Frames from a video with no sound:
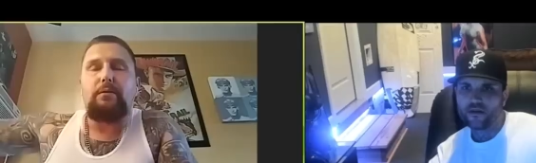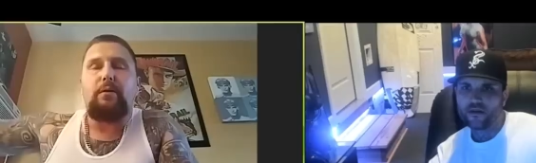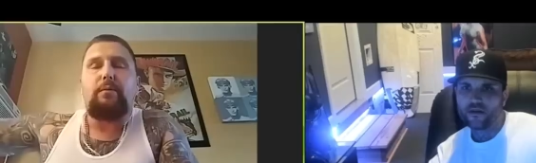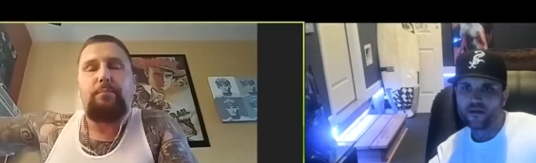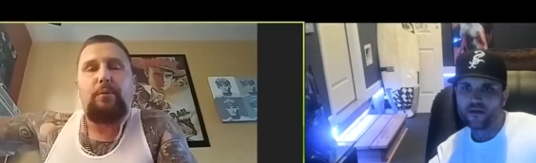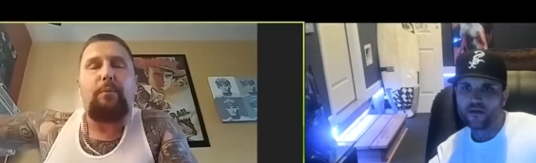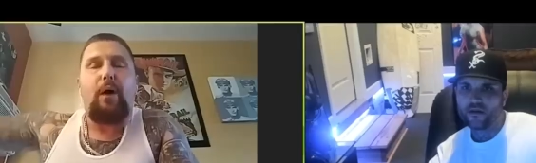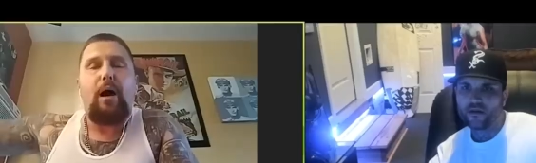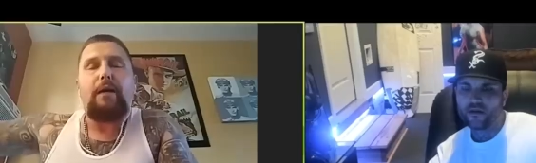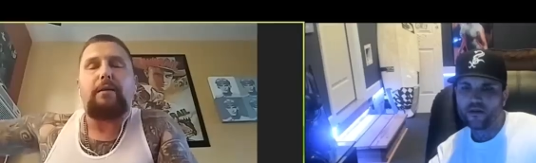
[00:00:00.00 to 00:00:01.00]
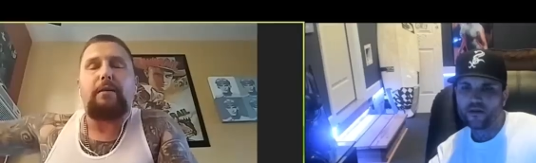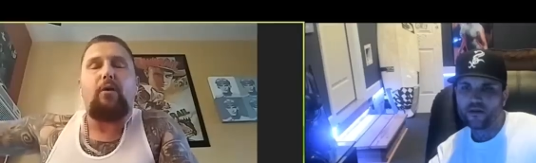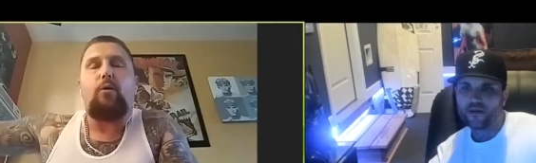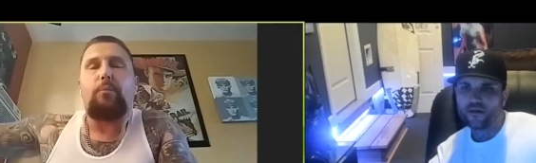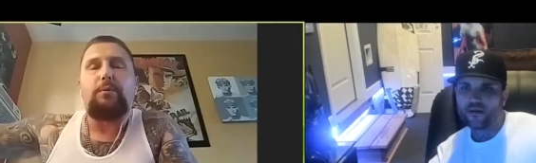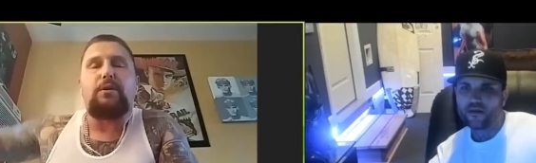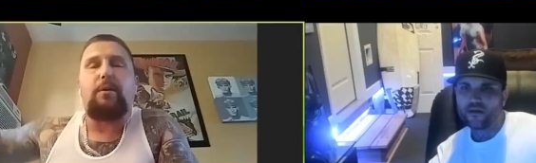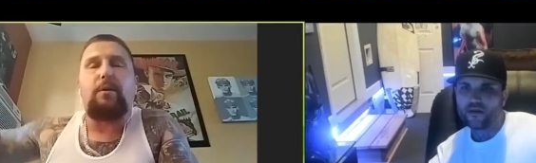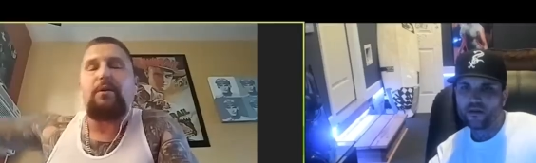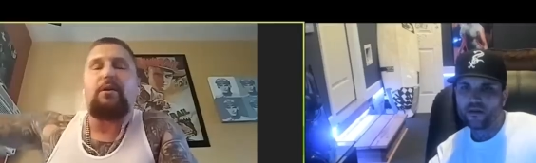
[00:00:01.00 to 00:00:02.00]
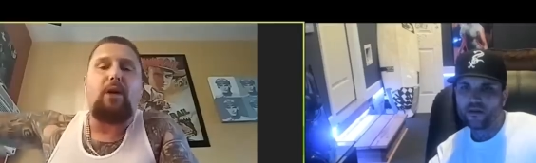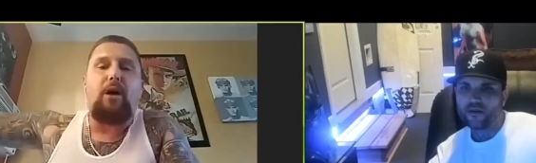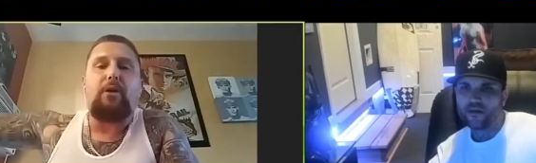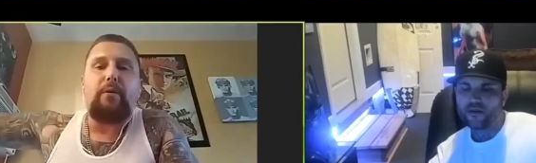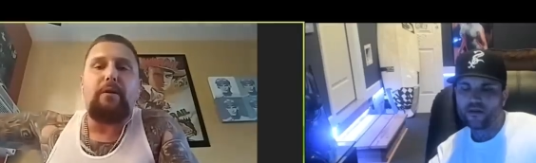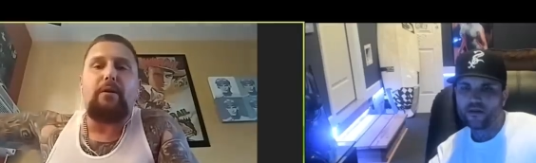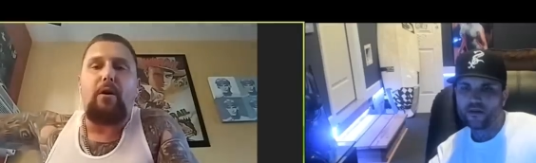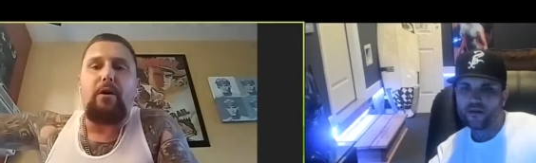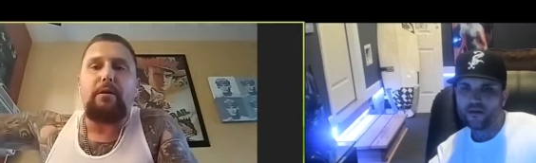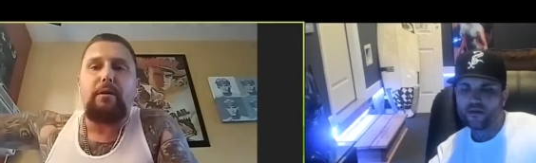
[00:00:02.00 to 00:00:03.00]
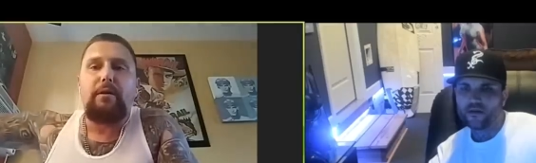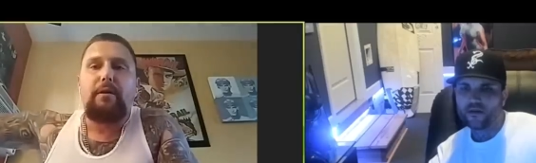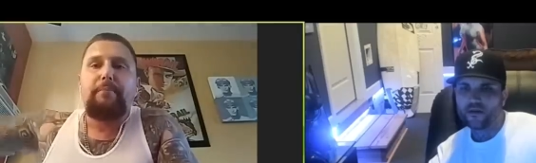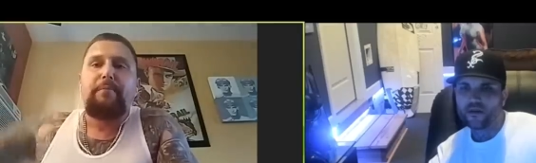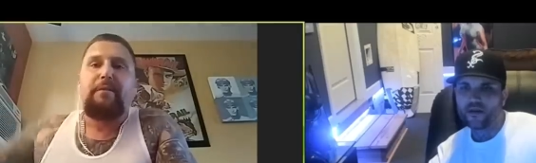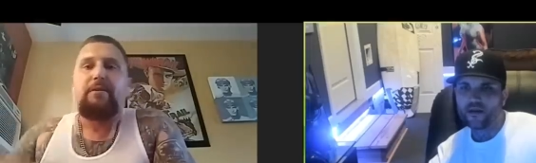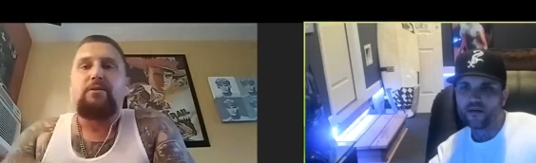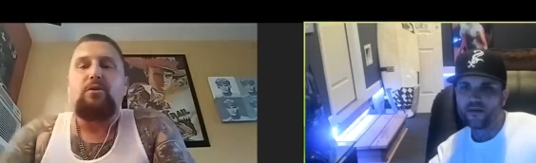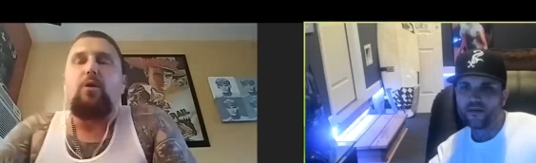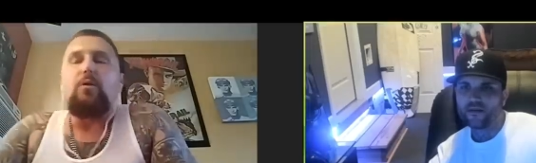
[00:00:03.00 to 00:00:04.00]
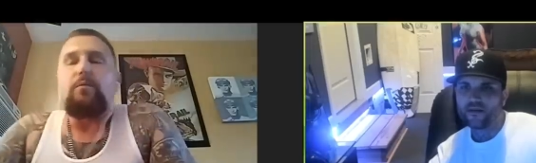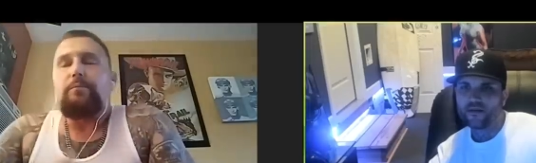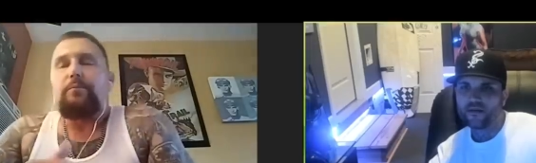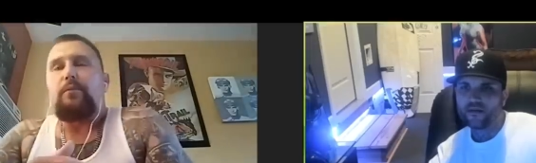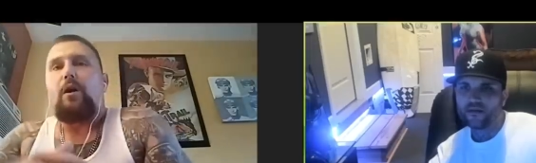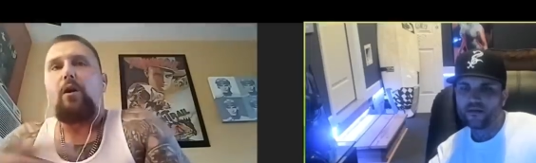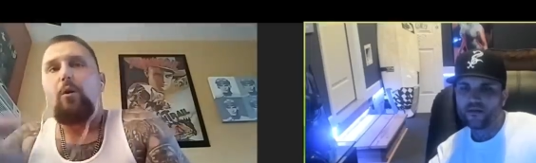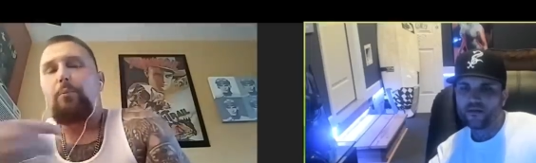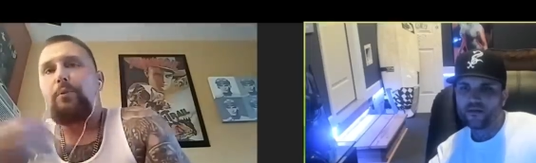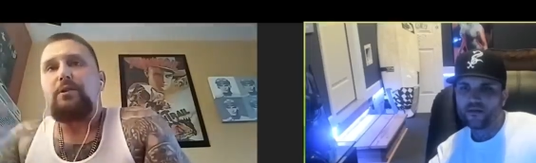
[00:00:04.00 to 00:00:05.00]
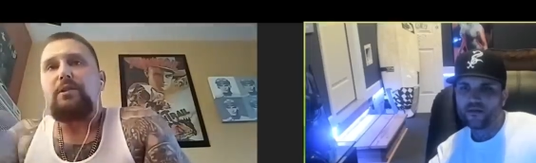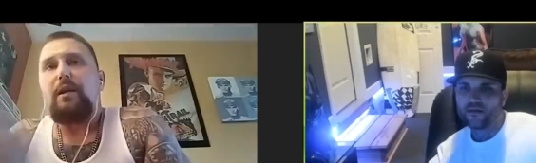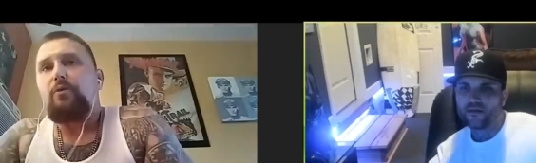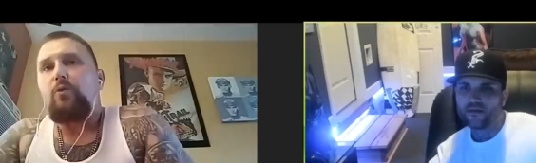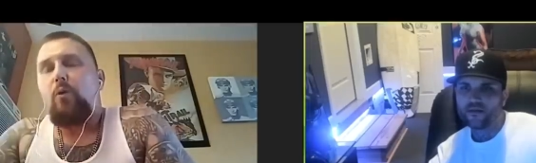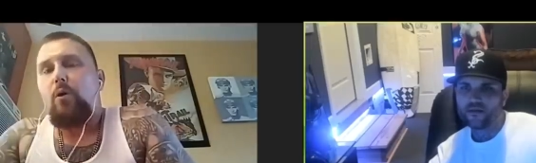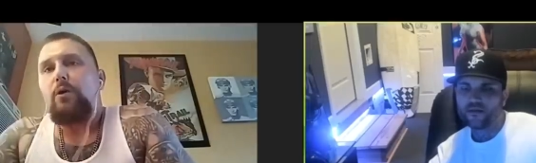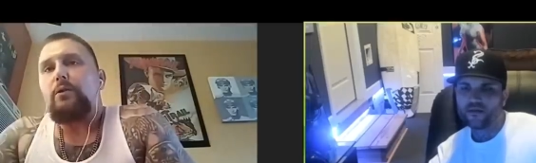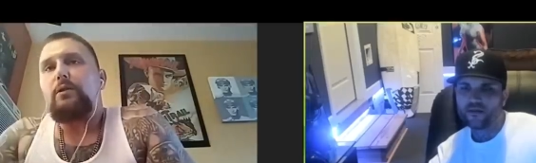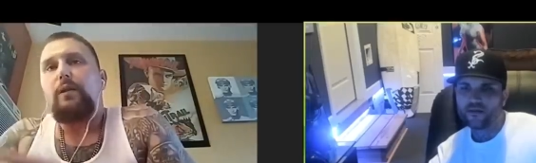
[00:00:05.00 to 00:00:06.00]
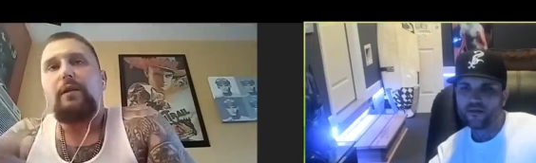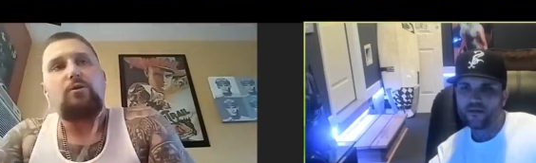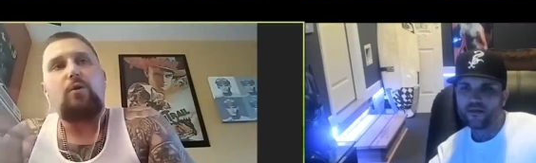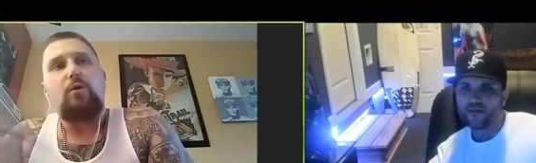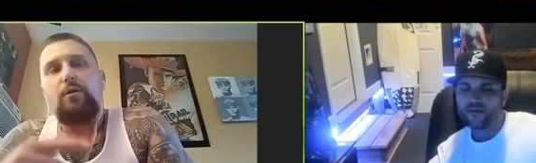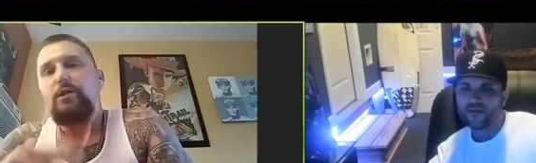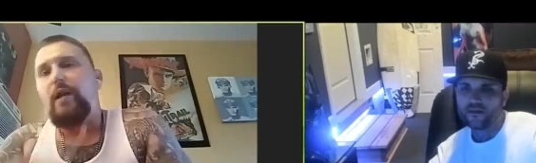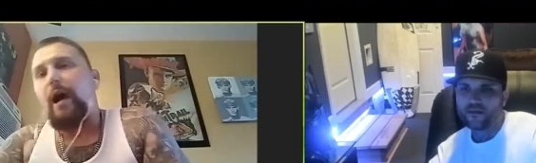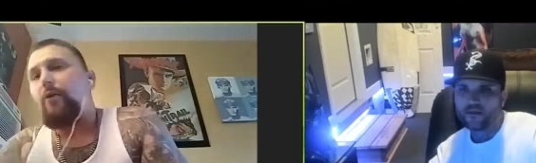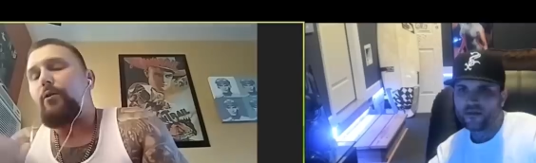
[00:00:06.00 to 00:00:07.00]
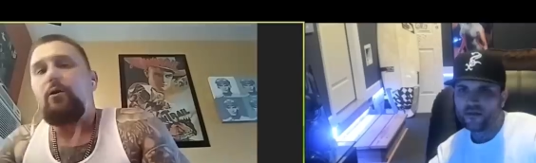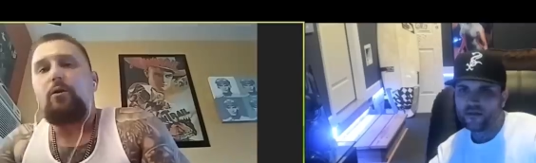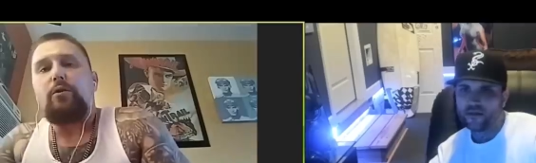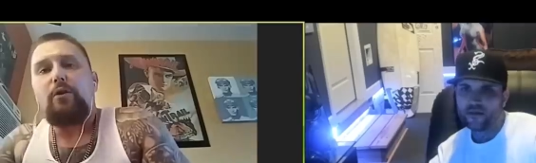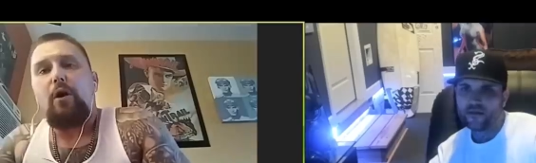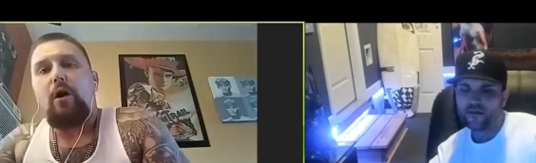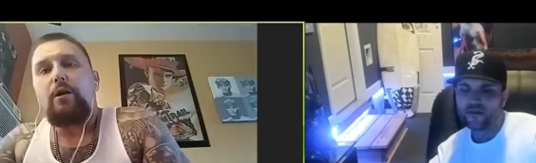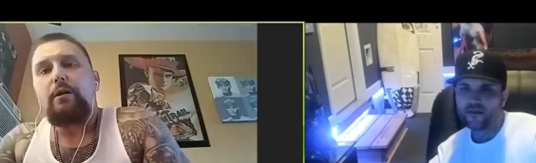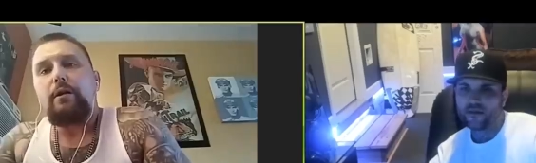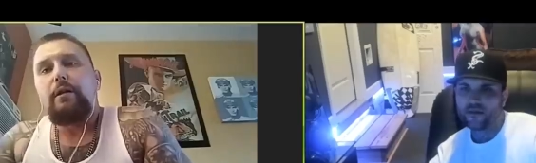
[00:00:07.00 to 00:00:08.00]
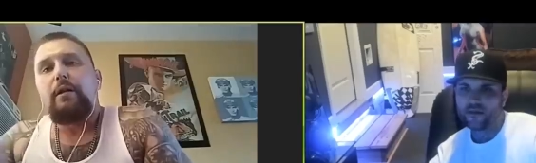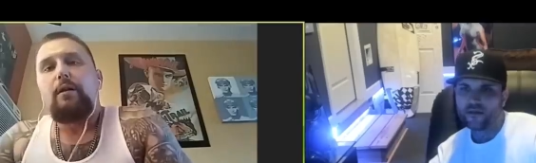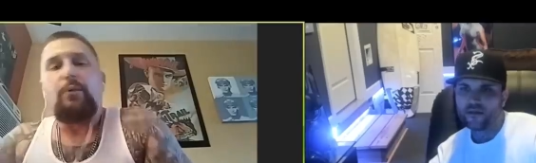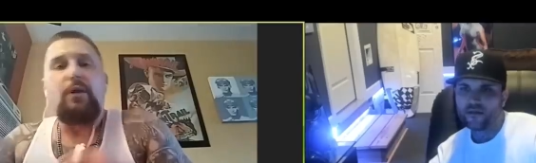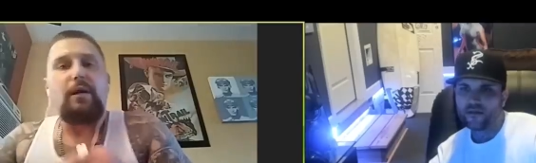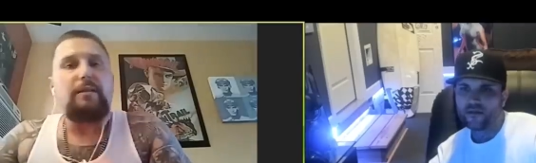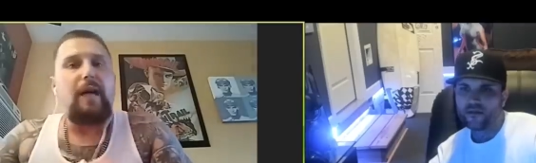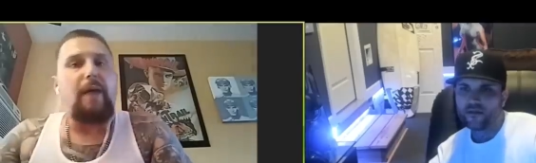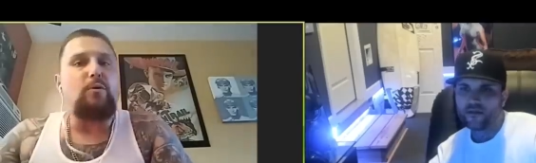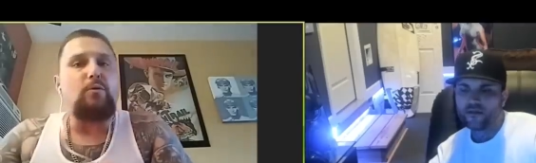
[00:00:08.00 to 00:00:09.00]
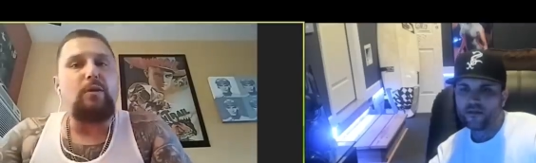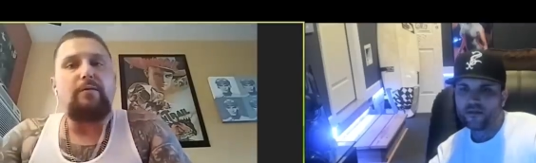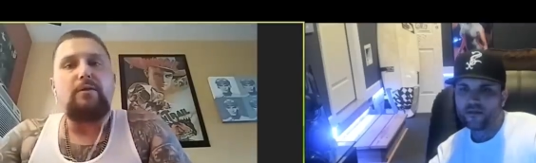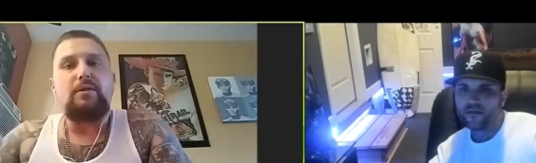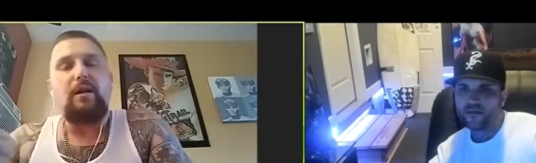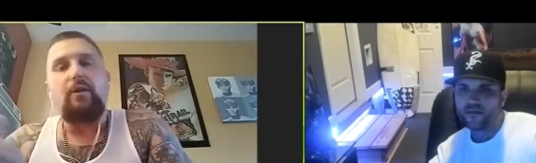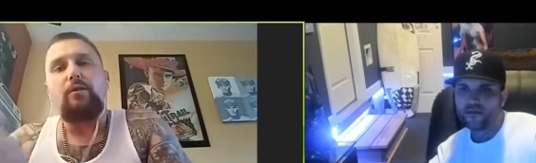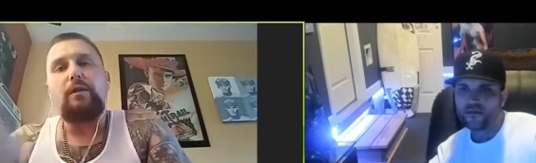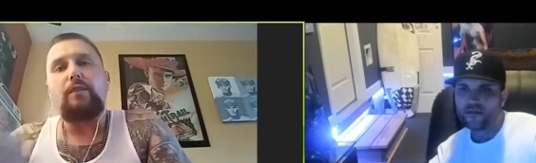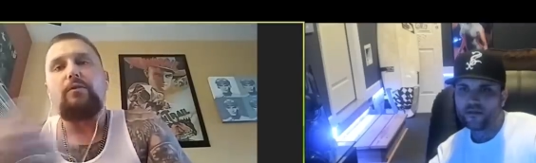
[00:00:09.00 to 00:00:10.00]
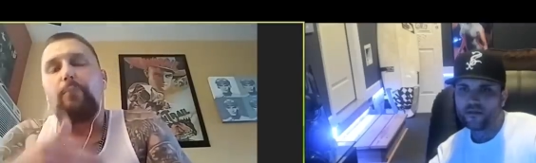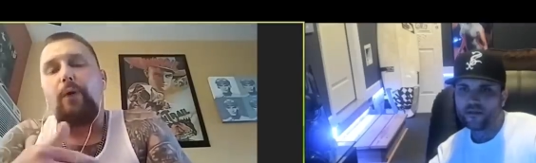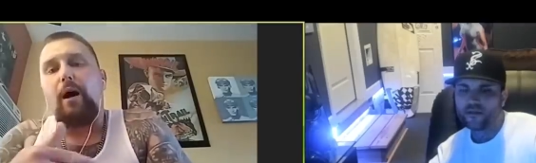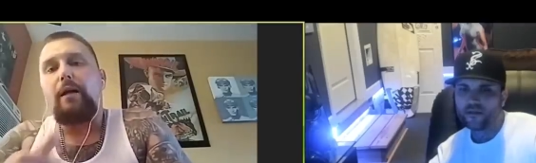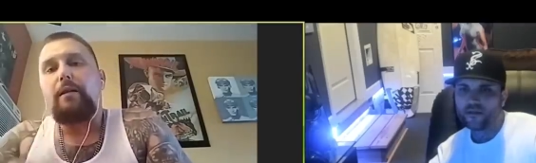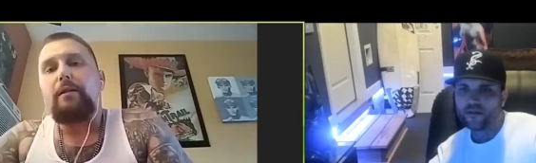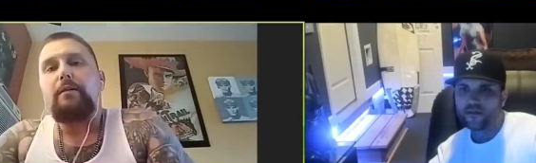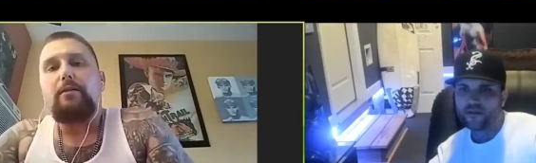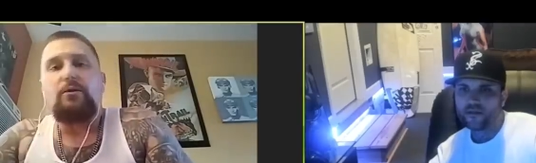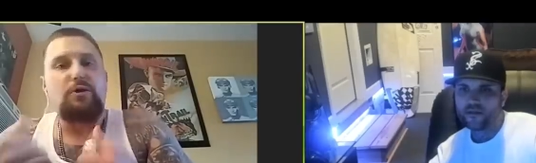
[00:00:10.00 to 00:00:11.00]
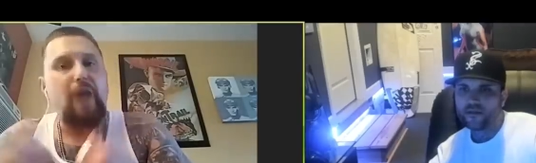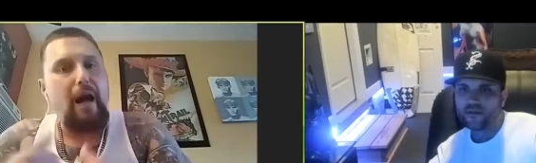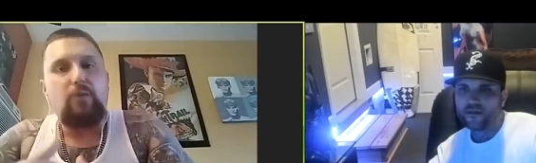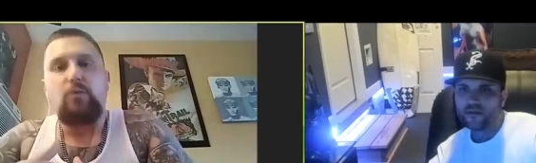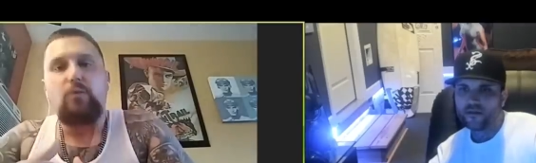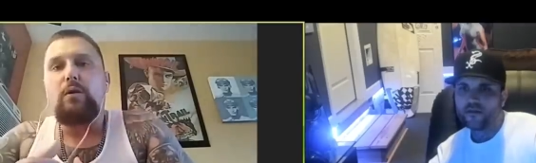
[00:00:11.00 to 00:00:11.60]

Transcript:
Speaker 1: the, the pod that opens up into the concrete yard yeah so they'll open the cell door to let you go to the shower to go to the yard but anytime you leave the cell to leave the pod you're shackled